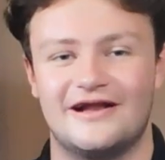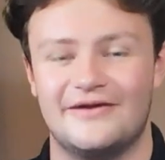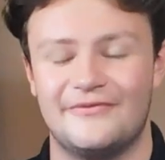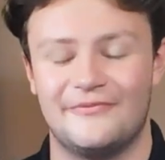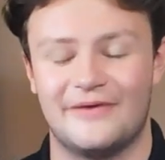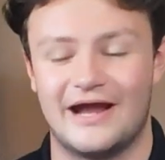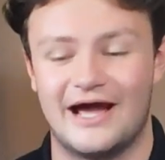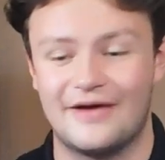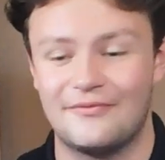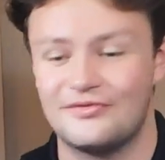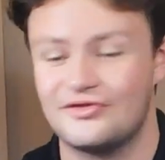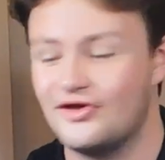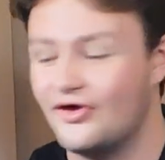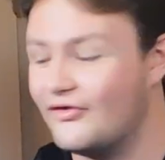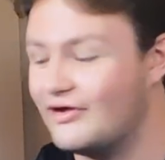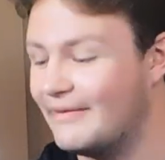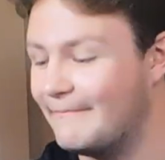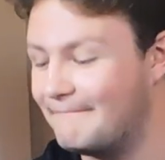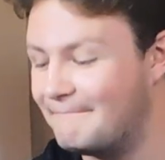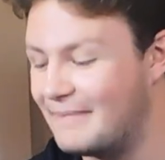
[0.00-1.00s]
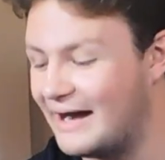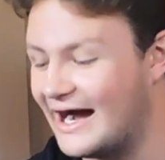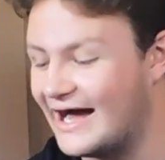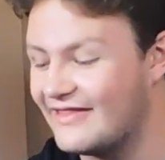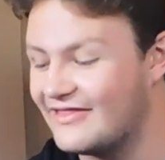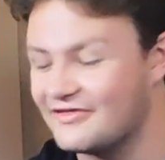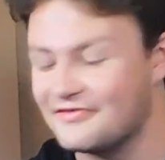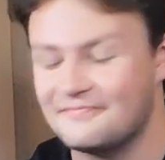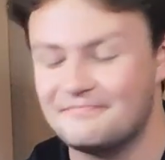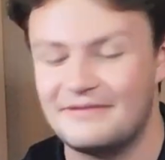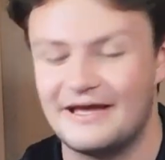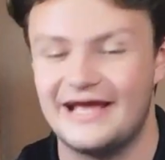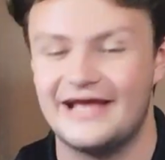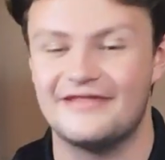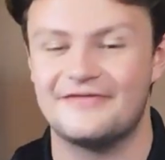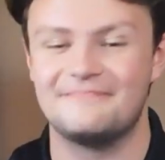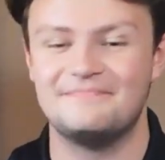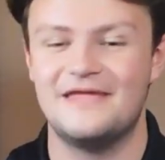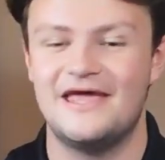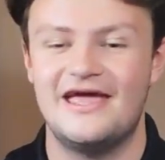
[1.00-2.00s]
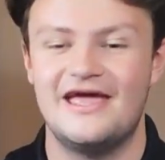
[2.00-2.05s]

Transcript: when I was going to buy this bass,